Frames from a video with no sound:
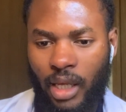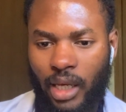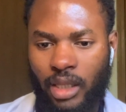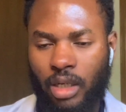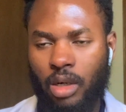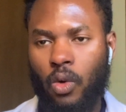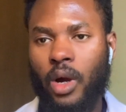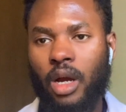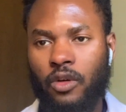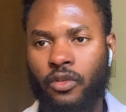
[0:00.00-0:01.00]
And
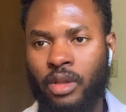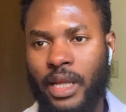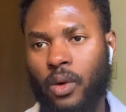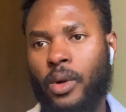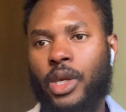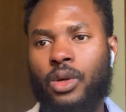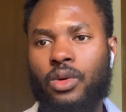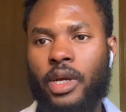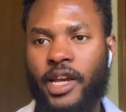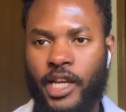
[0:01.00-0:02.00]
quite often, like, when
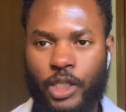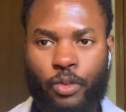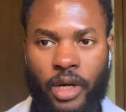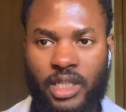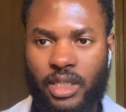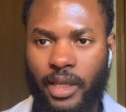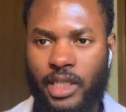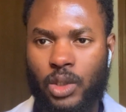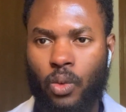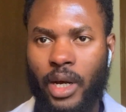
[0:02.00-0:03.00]
you experience
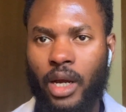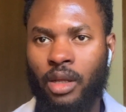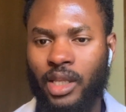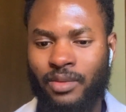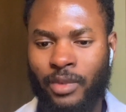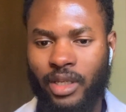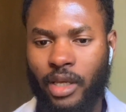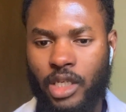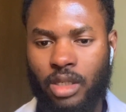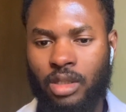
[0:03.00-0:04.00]
this while on this
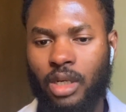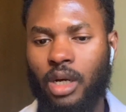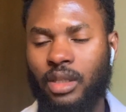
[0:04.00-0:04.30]
medication,